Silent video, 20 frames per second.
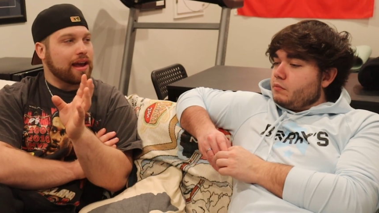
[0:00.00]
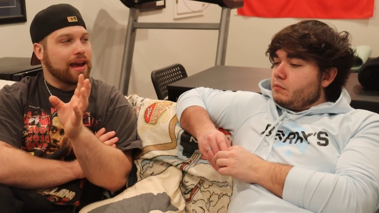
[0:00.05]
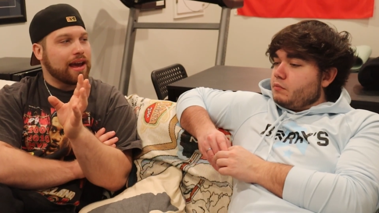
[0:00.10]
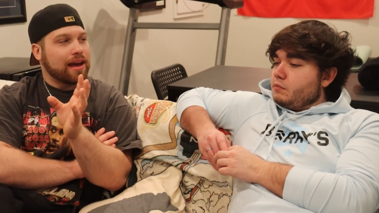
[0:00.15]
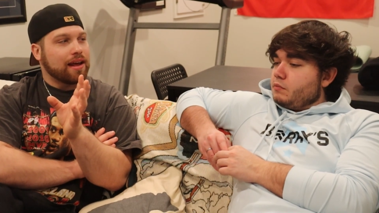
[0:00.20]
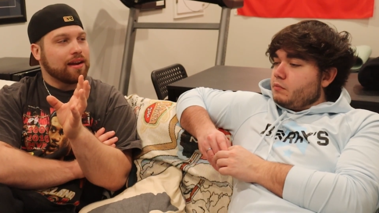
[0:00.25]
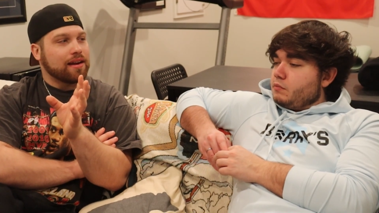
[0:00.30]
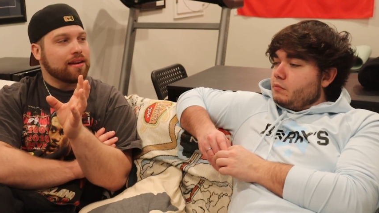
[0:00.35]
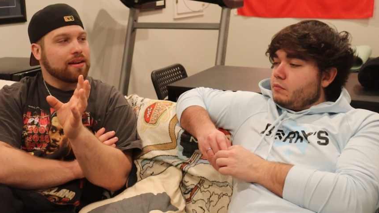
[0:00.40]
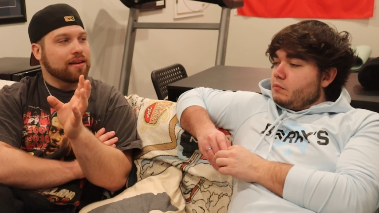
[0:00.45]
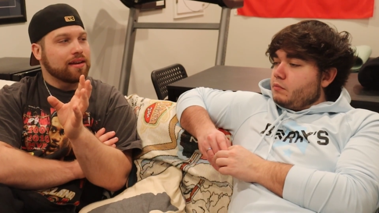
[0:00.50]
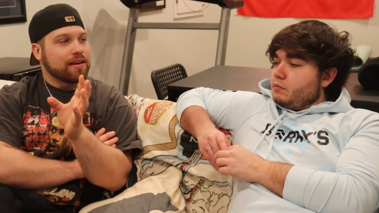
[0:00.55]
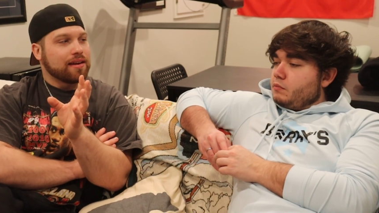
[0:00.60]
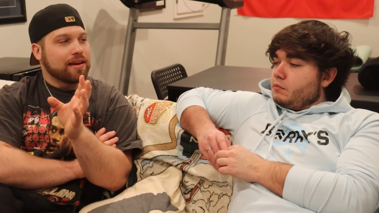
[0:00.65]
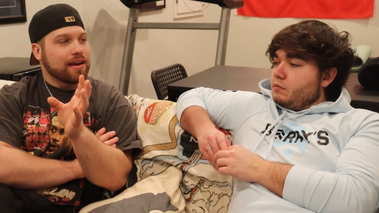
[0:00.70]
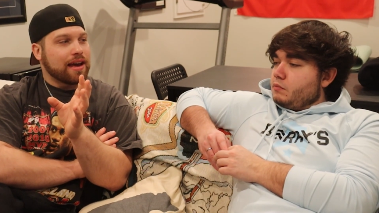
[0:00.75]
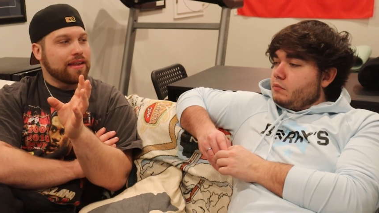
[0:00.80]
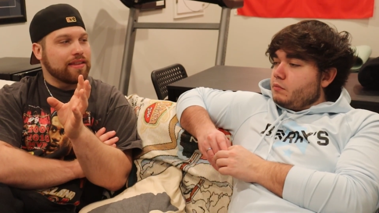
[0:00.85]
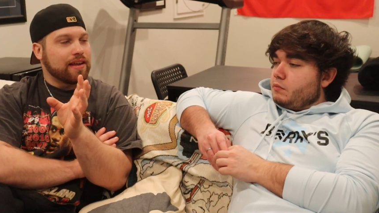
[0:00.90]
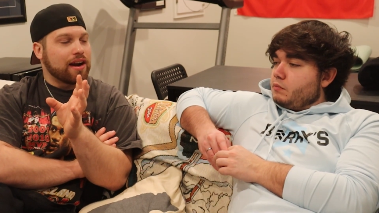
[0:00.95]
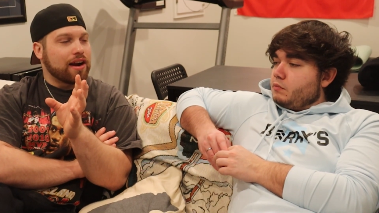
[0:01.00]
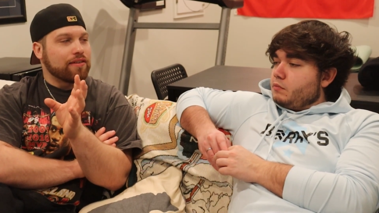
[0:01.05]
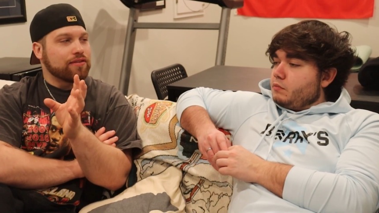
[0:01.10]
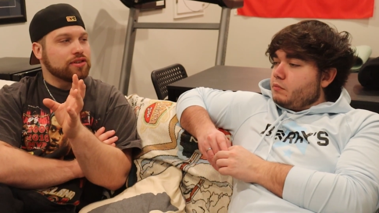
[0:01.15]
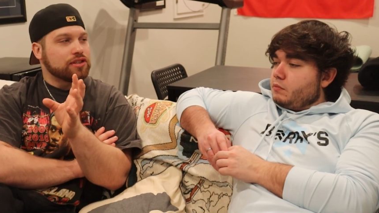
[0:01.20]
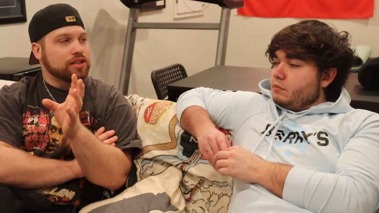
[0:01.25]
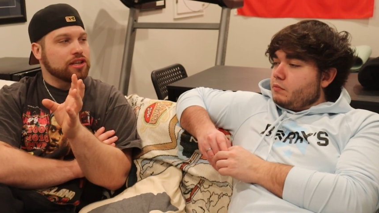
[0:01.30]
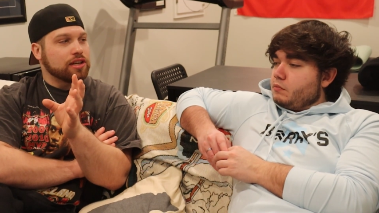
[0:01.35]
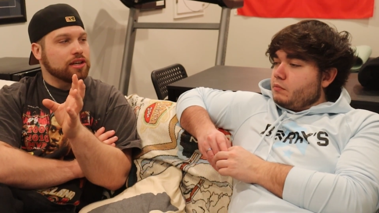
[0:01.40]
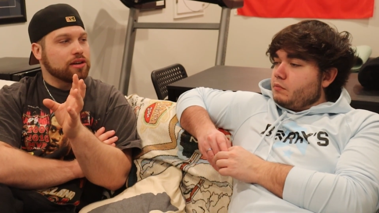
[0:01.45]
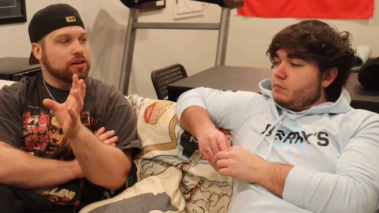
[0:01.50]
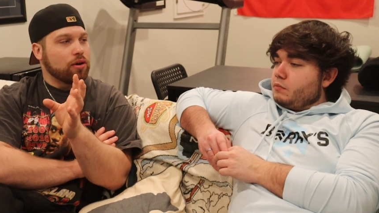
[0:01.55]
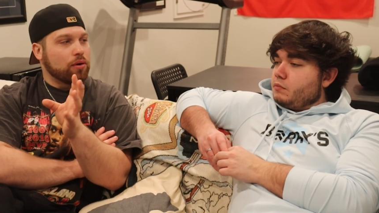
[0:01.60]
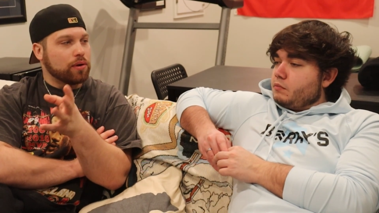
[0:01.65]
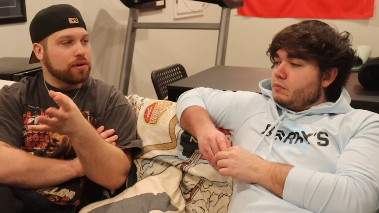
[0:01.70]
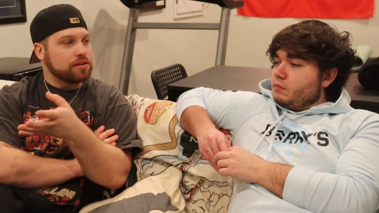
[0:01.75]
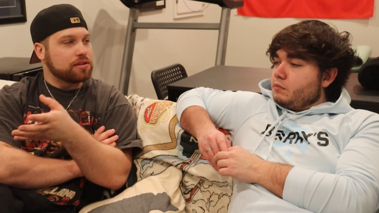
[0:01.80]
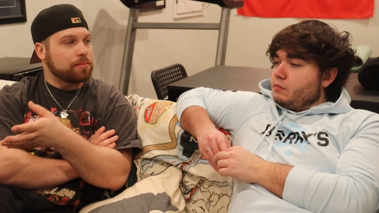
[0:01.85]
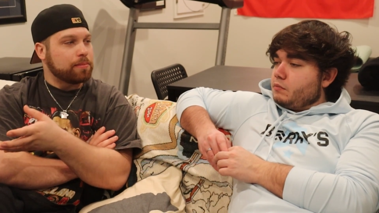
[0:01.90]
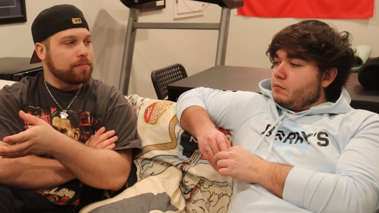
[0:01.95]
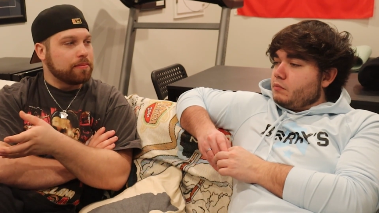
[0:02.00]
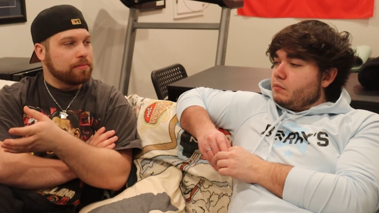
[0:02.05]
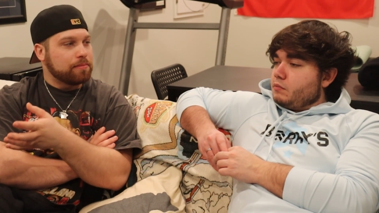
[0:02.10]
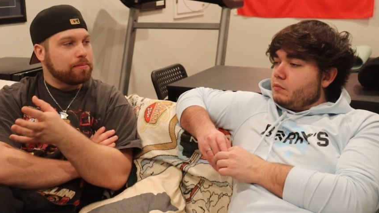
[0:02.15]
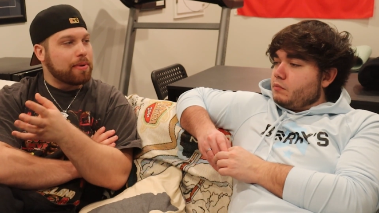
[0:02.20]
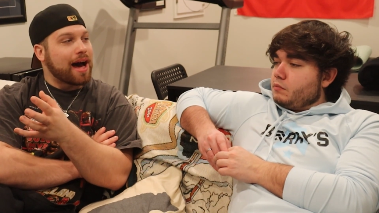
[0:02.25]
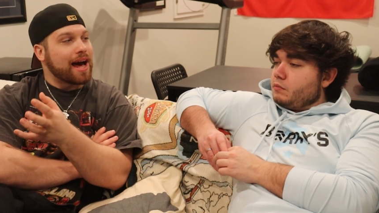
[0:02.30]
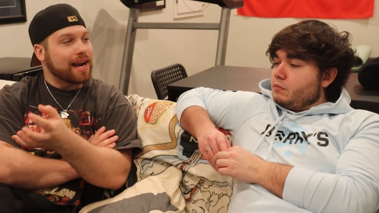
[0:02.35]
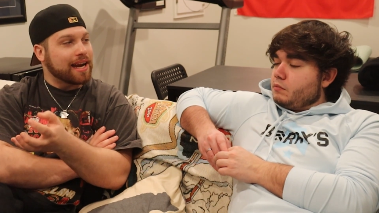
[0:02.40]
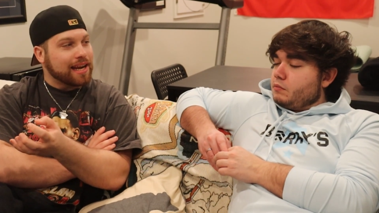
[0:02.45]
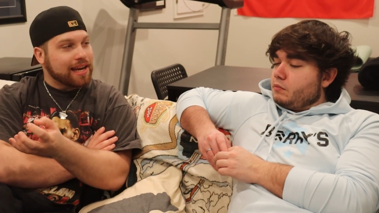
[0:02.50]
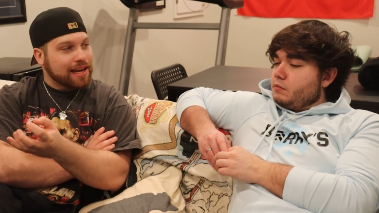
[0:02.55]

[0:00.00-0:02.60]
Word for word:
Speaker 1: and and then obviously going to Paris,